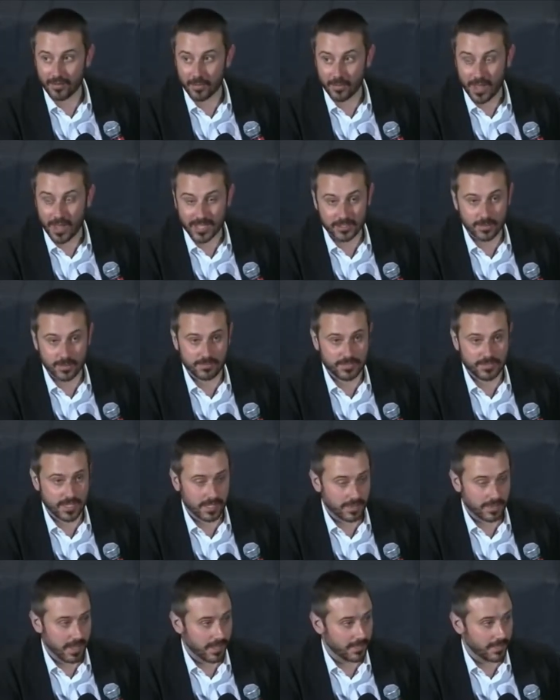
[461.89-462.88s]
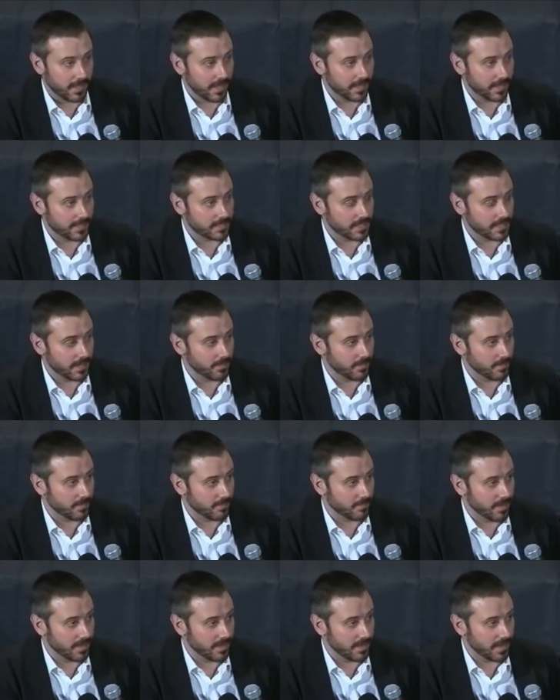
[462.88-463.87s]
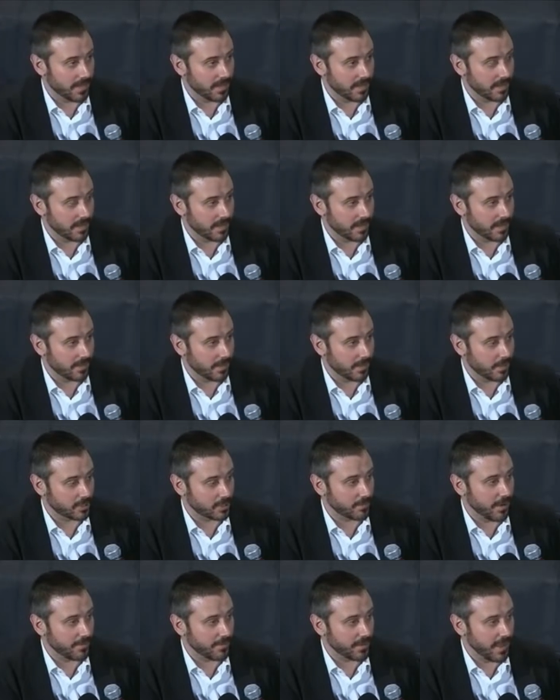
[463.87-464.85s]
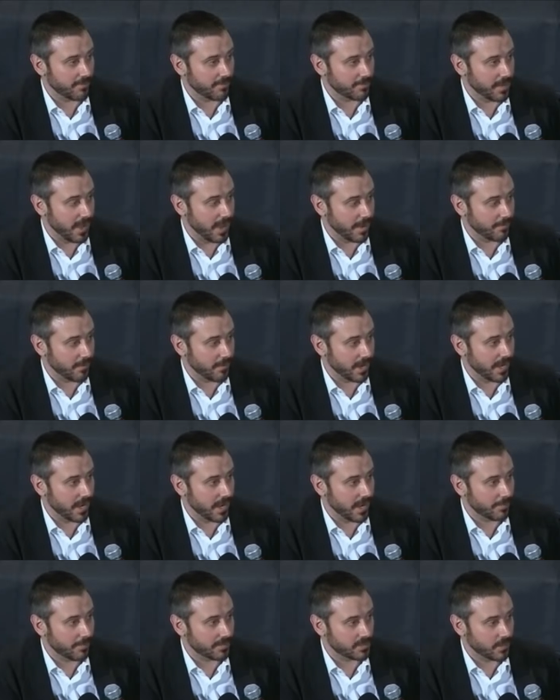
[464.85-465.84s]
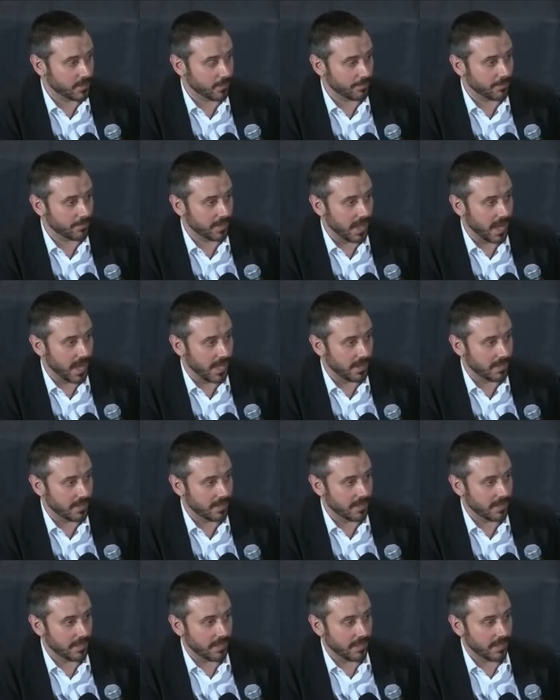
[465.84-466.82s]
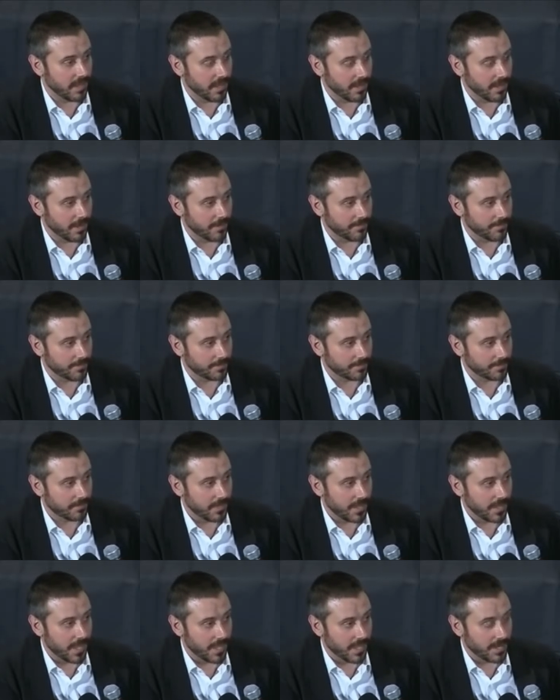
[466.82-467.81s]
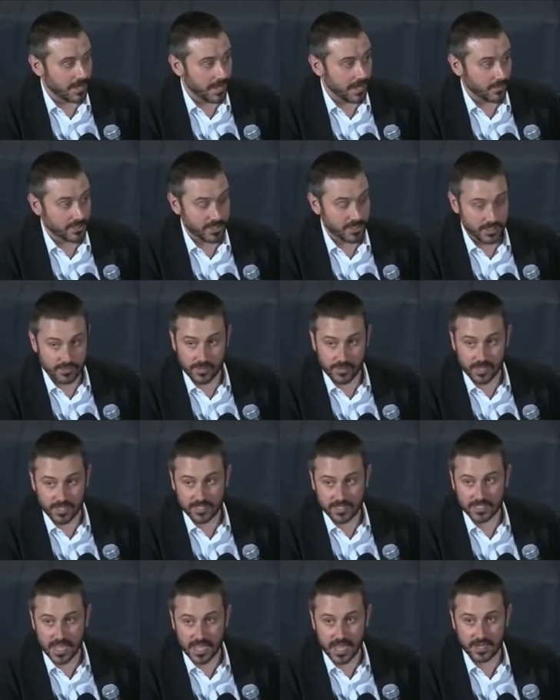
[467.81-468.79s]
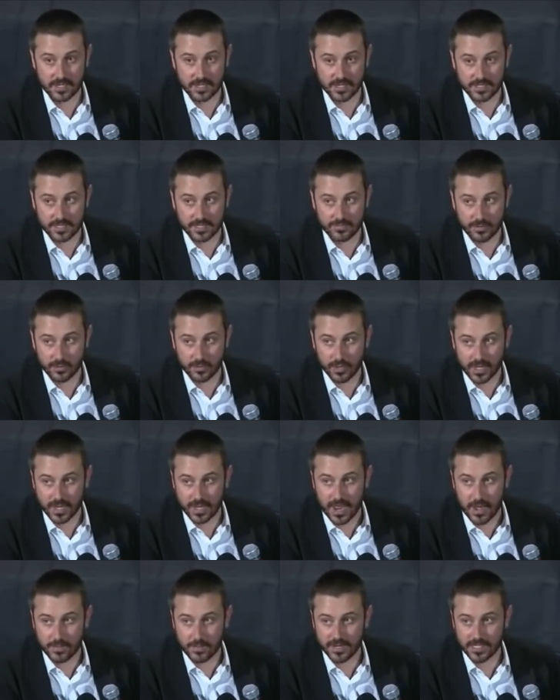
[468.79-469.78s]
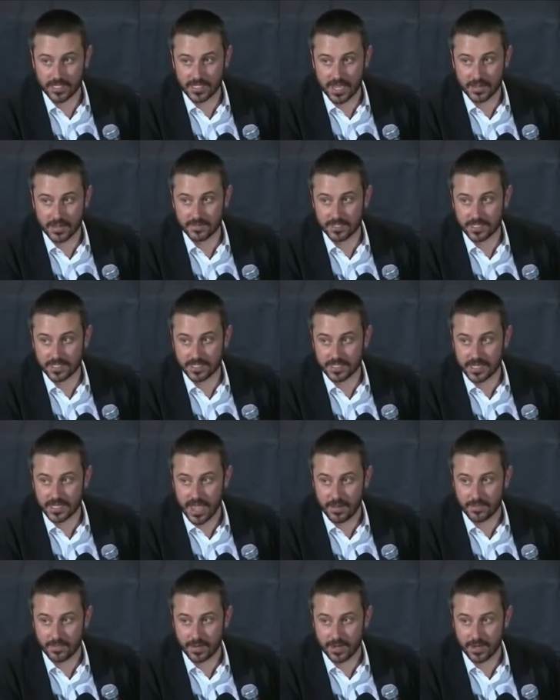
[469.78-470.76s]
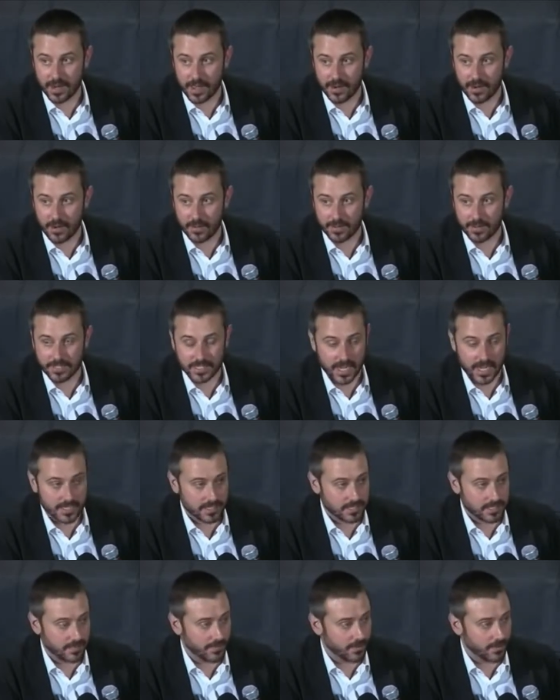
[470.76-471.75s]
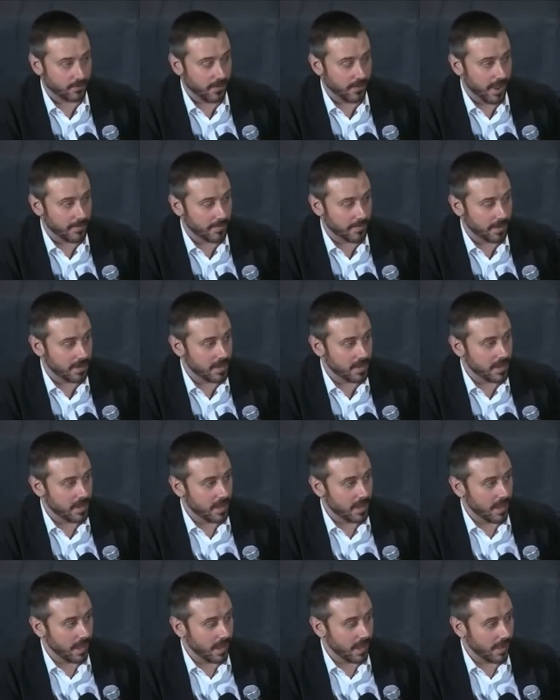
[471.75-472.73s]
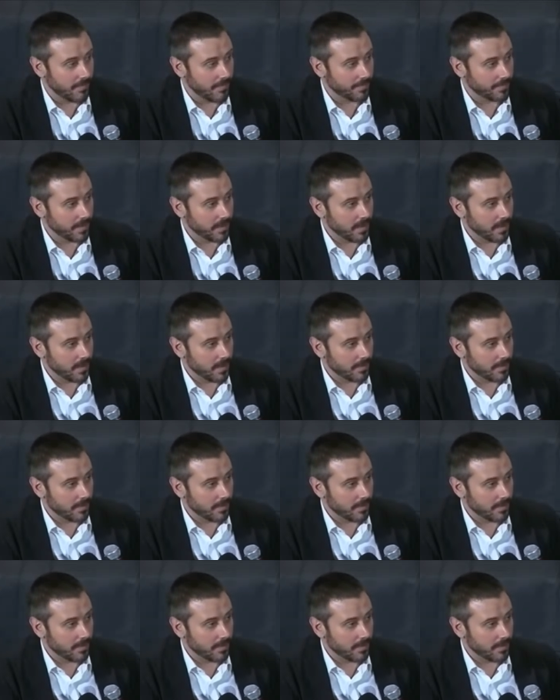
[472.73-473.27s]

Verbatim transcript: of the plots we've seen lately, seem to have been, the, in large part, the FBI breaking up its own plot. Um, and, which is really scandalous if you look at how many times this has happened and, and all these cases of entrapment. Um,